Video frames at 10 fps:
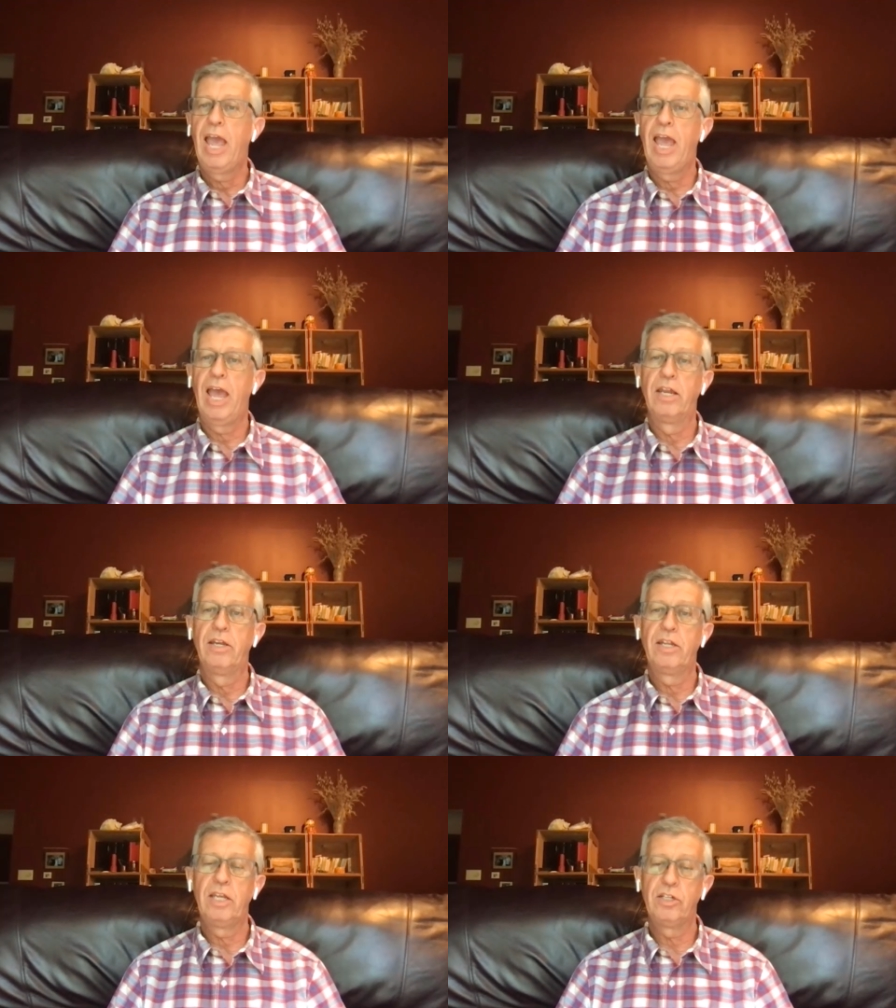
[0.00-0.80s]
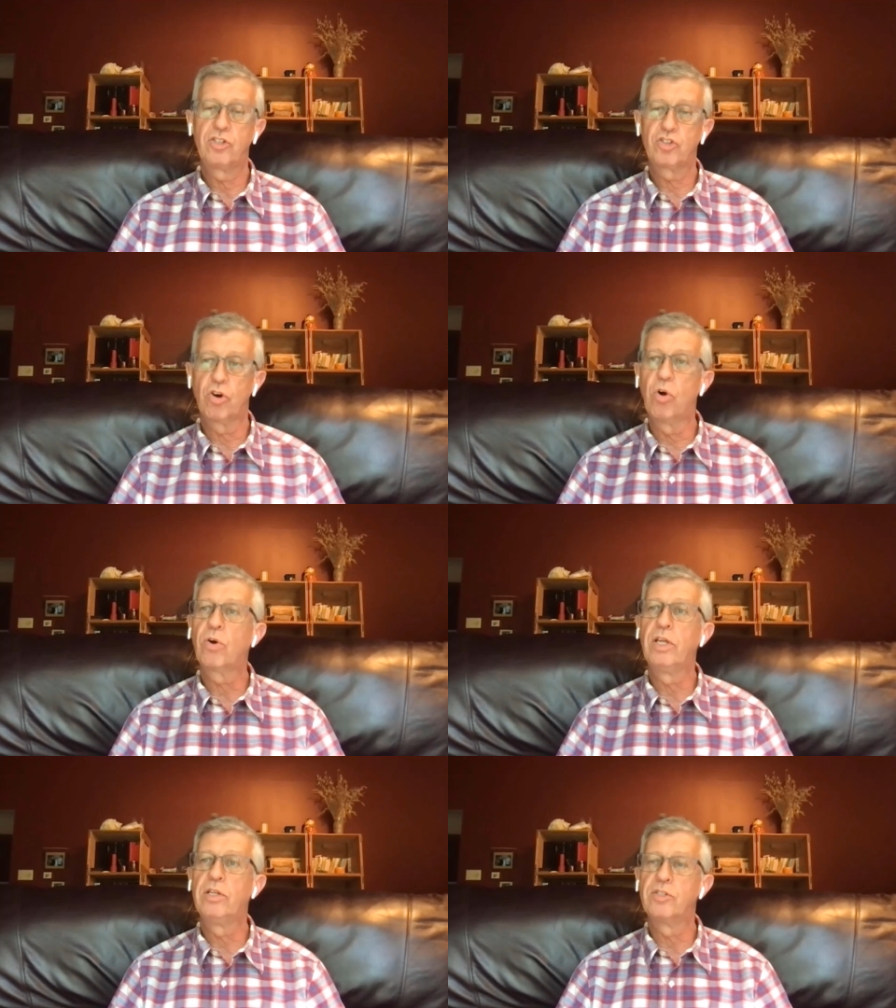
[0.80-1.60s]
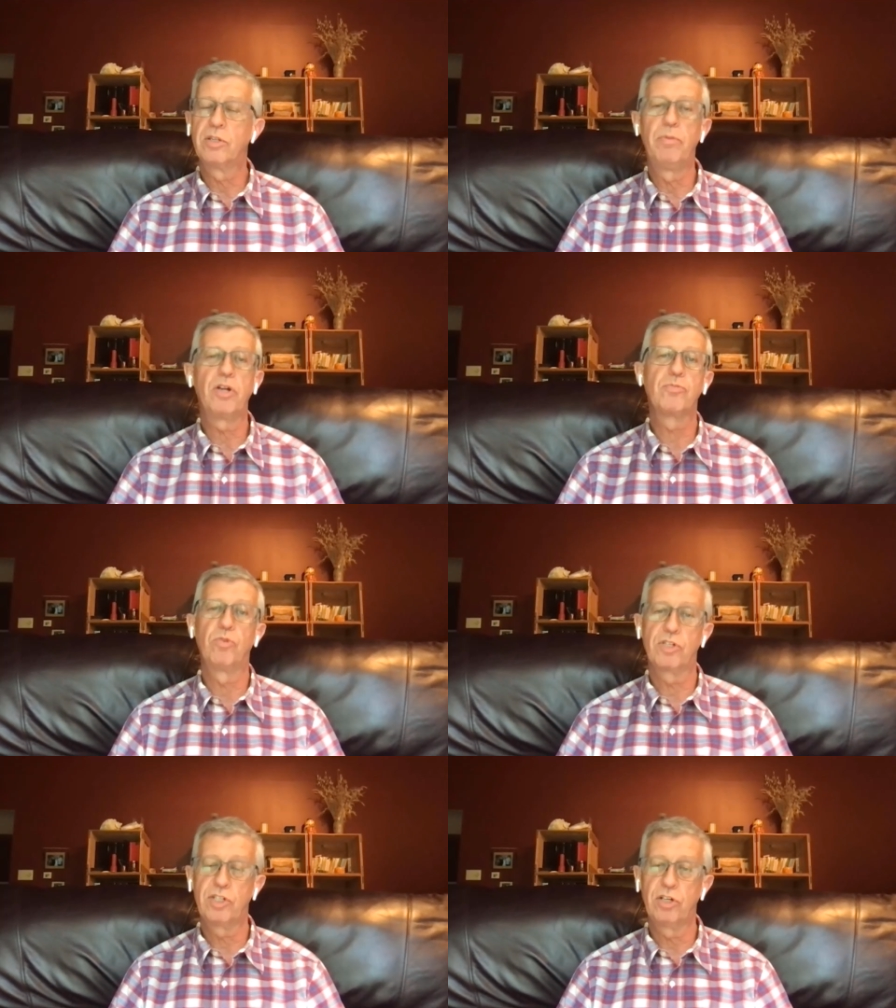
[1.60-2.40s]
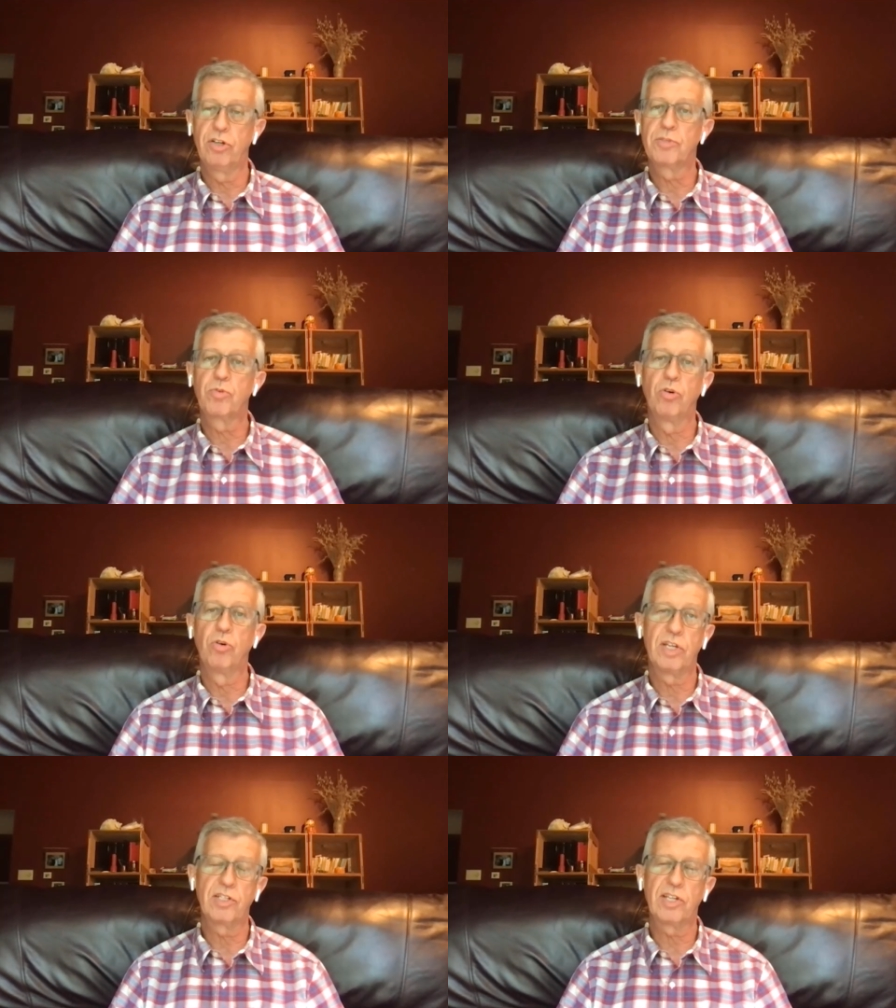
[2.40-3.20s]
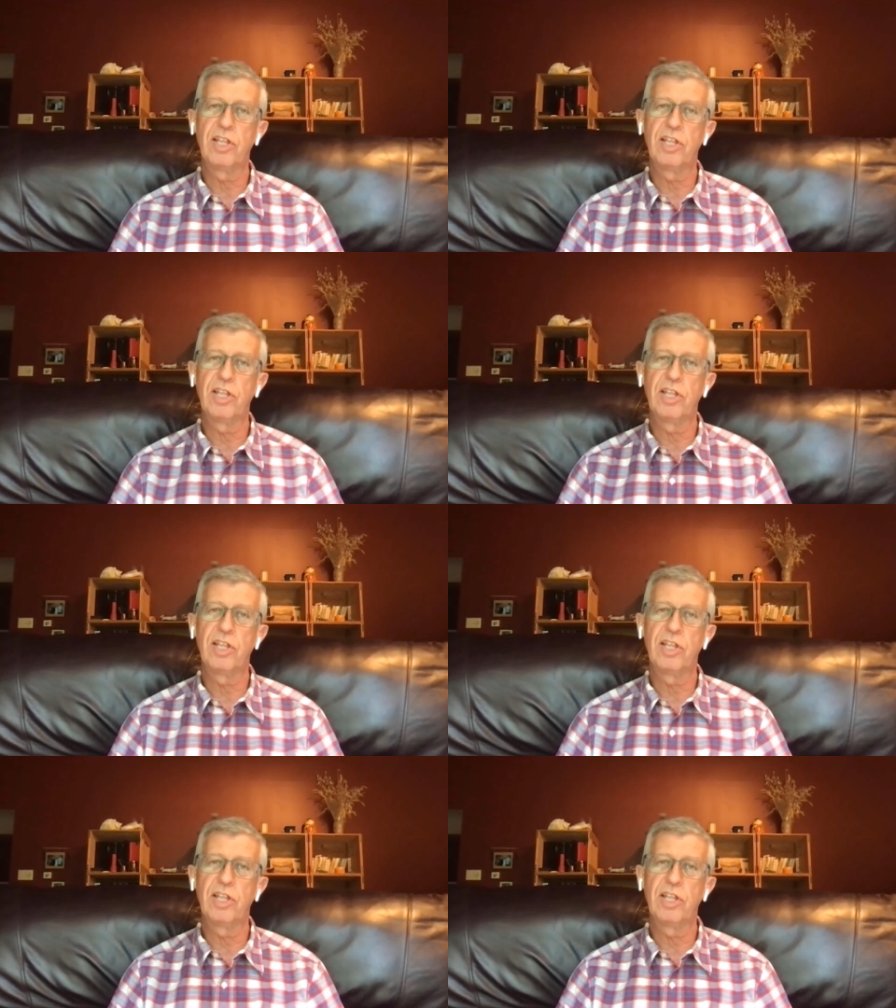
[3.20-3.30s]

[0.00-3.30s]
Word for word: and heat stroke is the much more serious process.